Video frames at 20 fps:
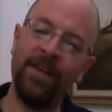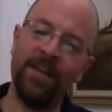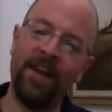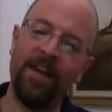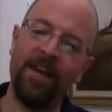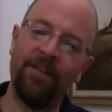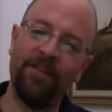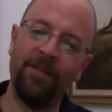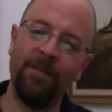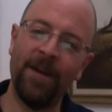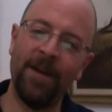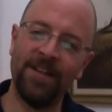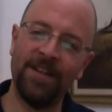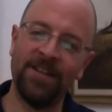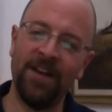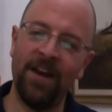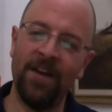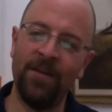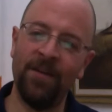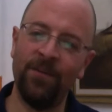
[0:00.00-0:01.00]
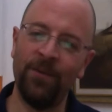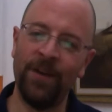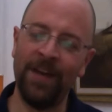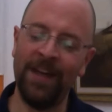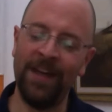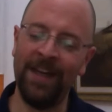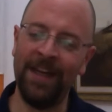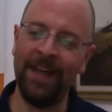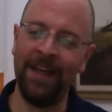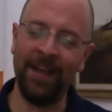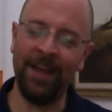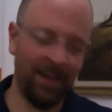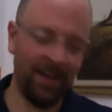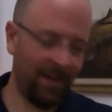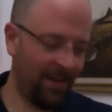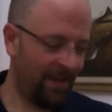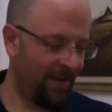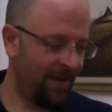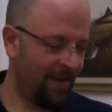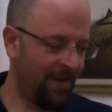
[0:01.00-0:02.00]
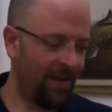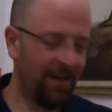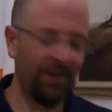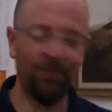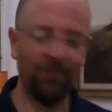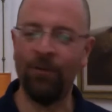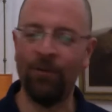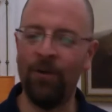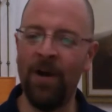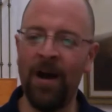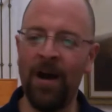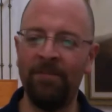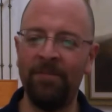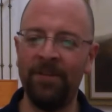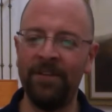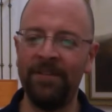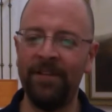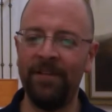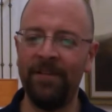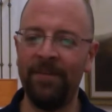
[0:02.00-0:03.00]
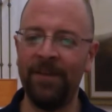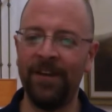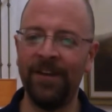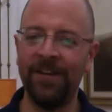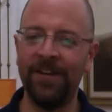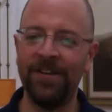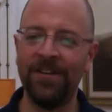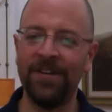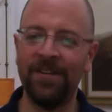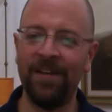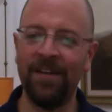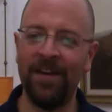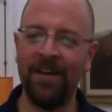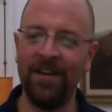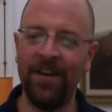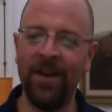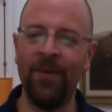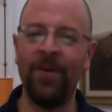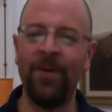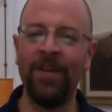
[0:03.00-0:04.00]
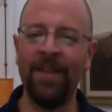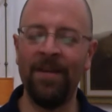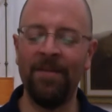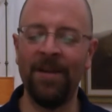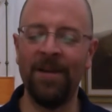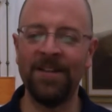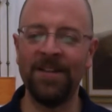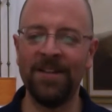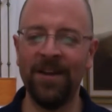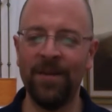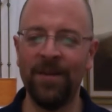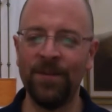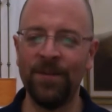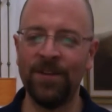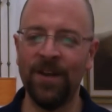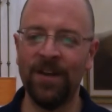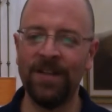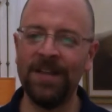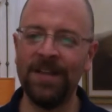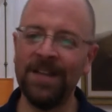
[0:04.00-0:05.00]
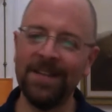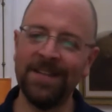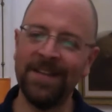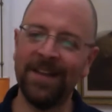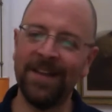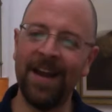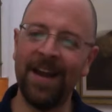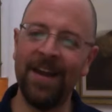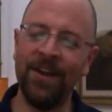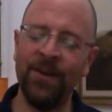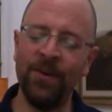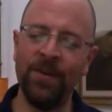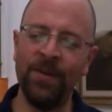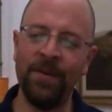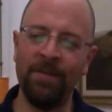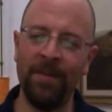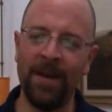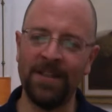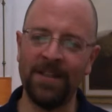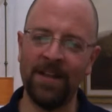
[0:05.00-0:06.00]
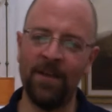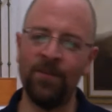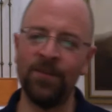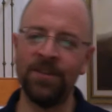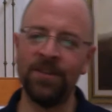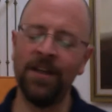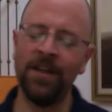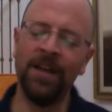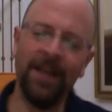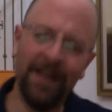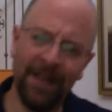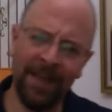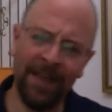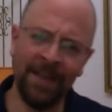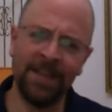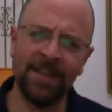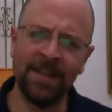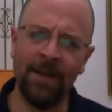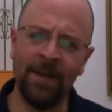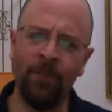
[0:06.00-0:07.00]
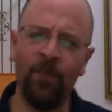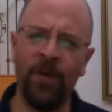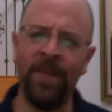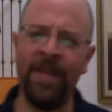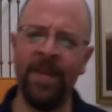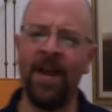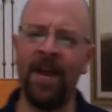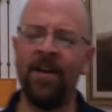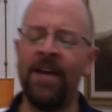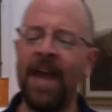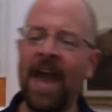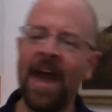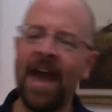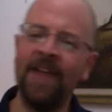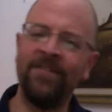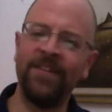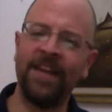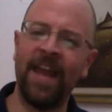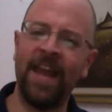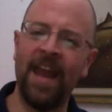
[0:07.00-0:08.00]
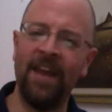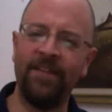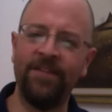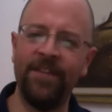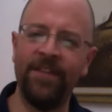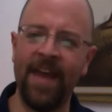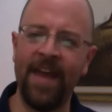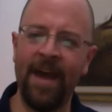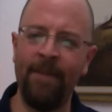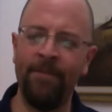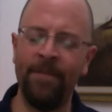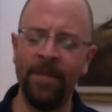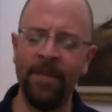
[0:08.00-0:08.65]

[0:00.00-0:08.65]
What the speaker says: there for my son when he grew up. Because knowing that my son was autistic, I knew that my son was going to need someone there to advocate for them.